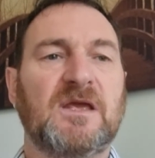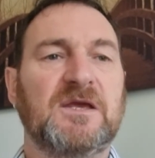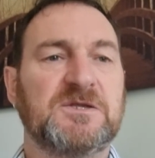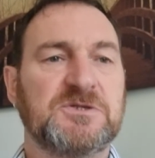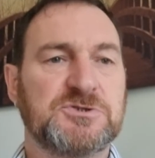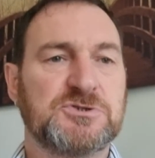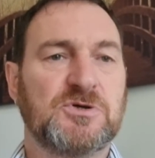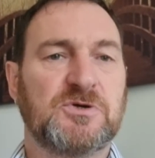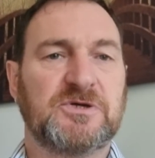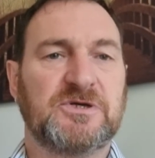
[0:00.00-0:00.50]

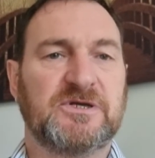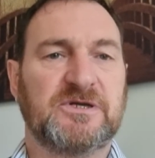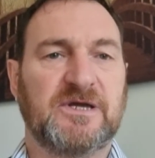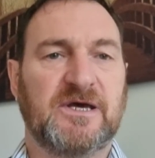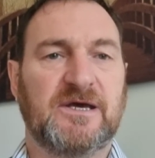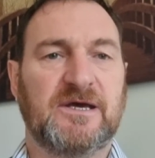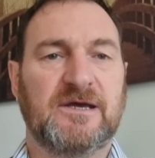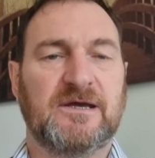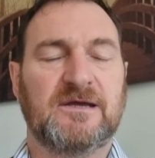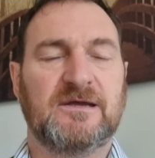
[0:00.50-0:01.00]
enjoy your
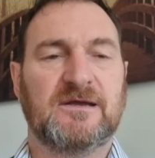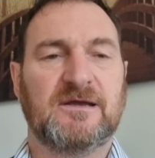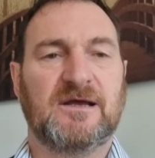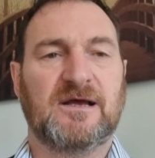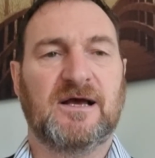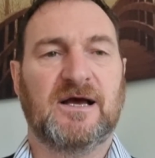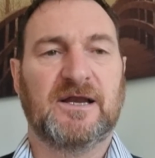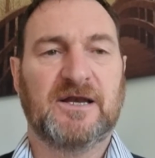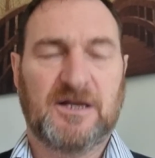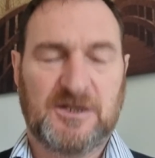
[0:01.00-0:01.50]
day
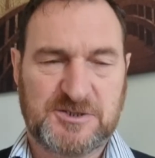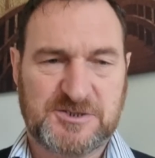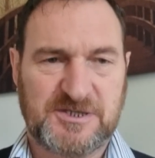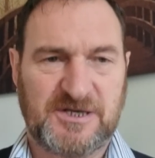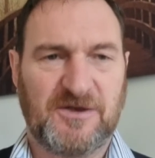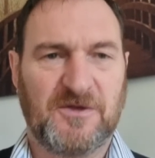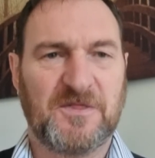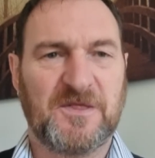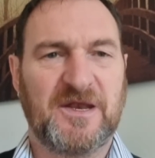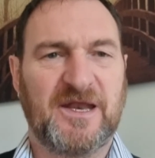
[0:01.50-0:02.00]
and I'll
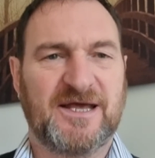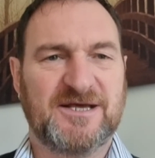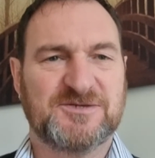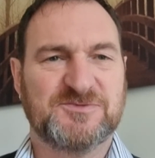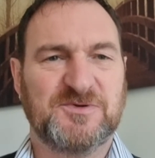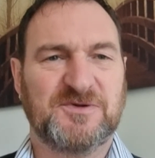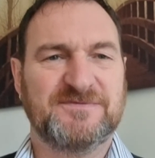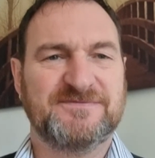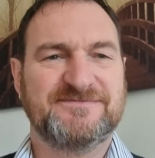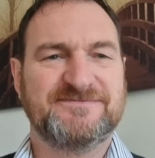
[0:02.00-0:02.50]
see you on the
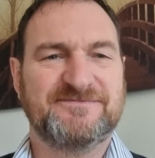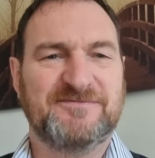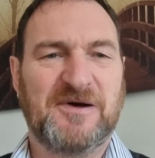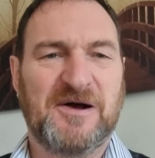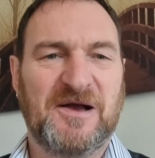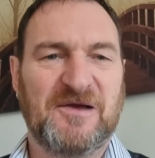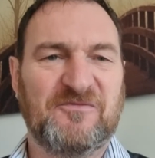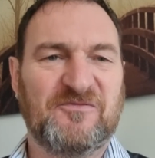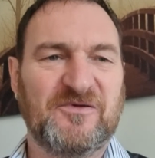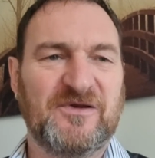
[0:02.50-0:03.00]
next one
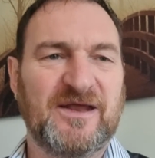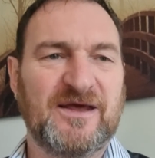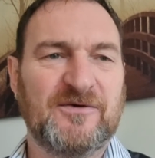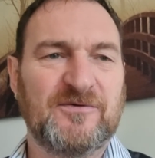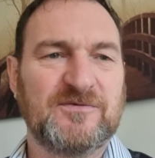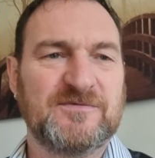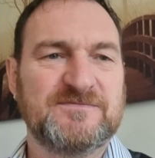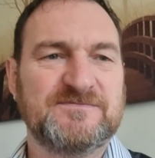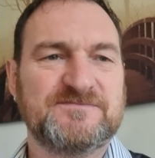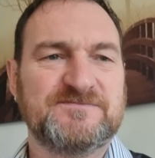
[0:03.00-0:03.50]
bye for
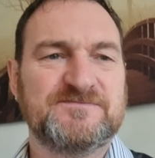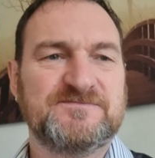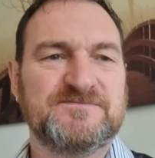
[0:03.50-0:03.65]
now